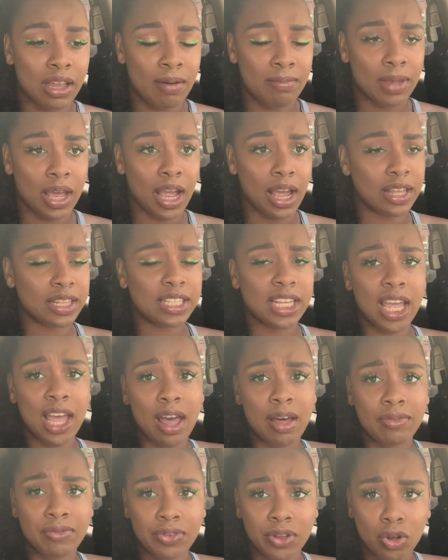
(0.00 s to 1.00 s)
I'm like,
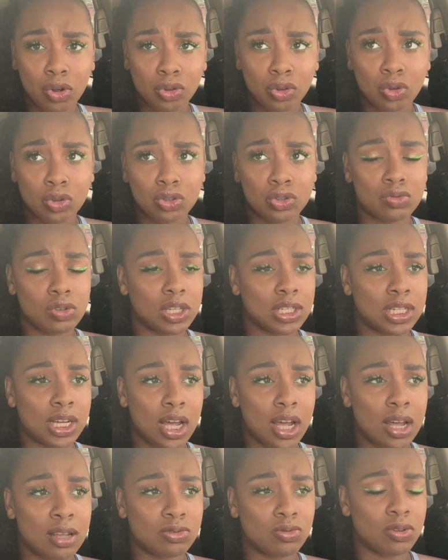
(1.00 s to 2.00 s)
dang, I failed those 3
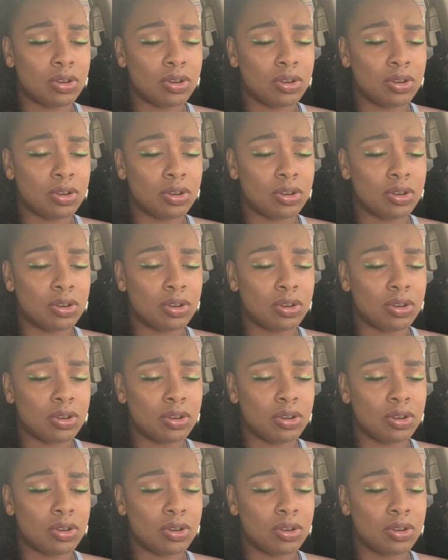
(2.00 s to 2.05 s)
times.